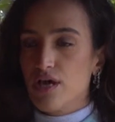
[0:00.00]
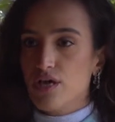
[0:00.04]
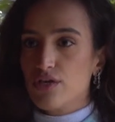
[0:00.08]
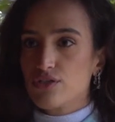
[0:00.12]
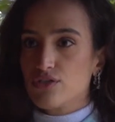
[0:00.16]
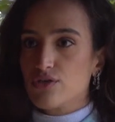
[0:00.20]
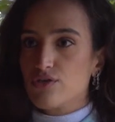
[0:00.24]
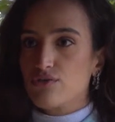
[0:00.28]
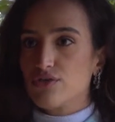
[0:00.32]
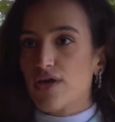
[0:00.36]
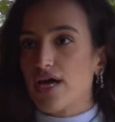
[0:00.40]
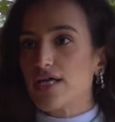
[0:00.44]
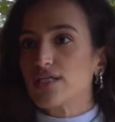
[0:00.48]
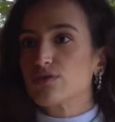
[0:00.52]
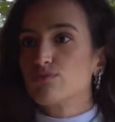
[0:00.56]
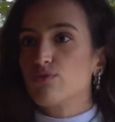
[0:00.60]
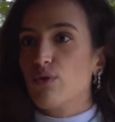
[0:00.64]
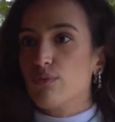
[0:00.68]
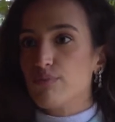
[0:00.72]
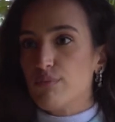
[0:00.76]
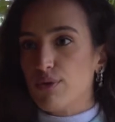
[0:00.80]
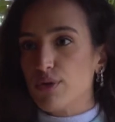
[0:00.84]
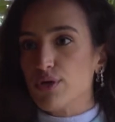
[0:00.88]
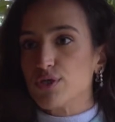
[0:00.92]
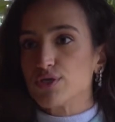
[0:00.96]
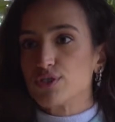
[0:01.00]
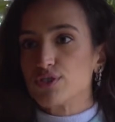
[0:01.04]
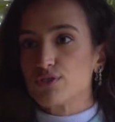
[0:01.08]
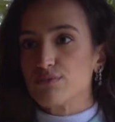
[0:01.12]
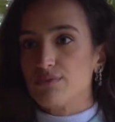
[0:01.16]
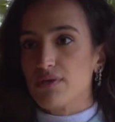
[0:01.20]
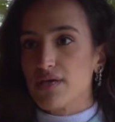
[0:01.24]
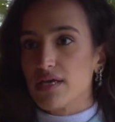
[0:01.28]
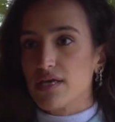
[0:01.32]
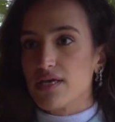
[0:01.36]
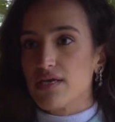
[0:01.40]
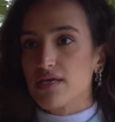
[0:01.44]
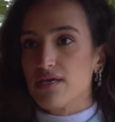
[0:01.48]
so that's what pushed
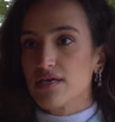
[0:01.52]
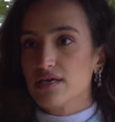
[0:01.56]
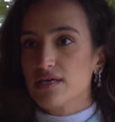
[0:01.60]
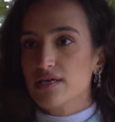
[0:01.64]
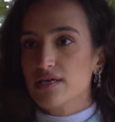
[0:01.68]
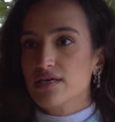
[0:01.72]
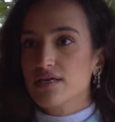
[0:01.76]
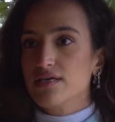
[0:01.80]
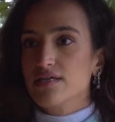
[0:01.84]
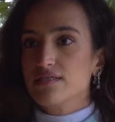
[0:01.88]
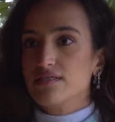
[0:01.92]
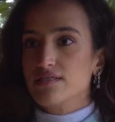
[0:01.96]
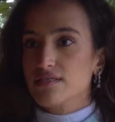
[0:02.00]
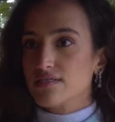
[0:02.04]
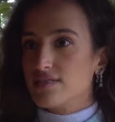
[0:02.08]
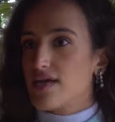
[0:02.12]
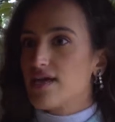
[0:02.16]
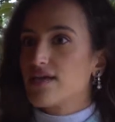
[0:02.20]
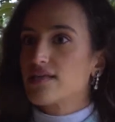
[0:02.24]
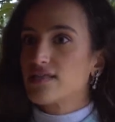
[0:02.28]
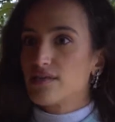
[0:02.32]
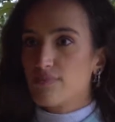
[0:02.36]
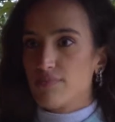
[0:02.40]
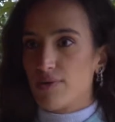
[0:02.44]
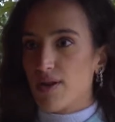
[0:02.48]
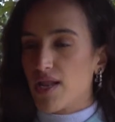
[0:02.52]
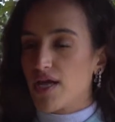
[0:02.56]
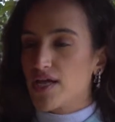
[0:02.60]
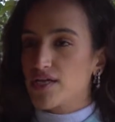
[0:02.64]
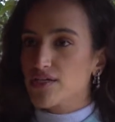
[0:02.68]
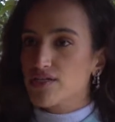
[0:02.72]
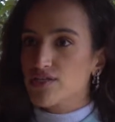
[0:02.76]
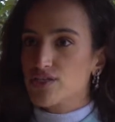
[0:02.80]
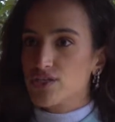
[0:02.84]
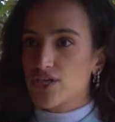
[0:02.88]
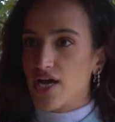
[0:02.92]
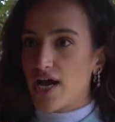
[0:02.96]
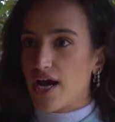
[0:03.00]
me to take the
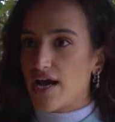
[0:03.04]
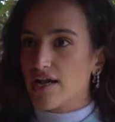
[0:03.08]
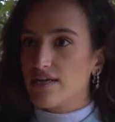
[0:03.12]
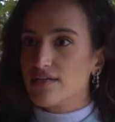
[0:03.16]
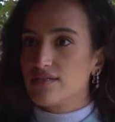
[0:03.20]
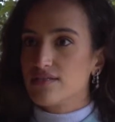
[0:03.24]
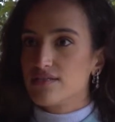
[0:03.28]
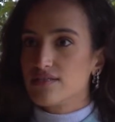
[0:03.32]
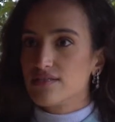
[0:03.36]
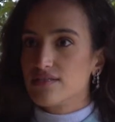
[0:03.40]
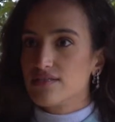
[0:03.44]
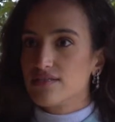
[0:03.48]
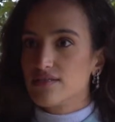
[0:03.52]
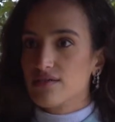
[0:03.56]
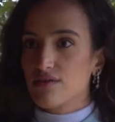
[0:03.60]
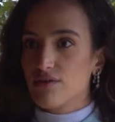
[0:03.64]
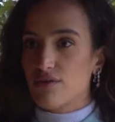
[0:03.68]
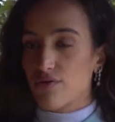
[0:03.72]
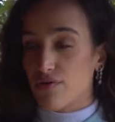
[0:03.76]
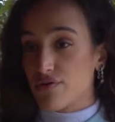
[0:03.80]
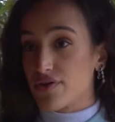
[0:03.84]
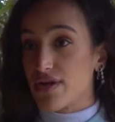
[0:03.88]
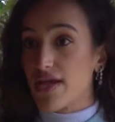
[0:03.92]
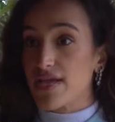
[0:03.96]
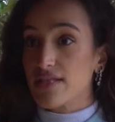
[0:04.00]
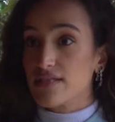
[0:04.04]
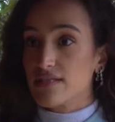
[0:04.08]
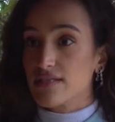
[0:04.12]
plunge and create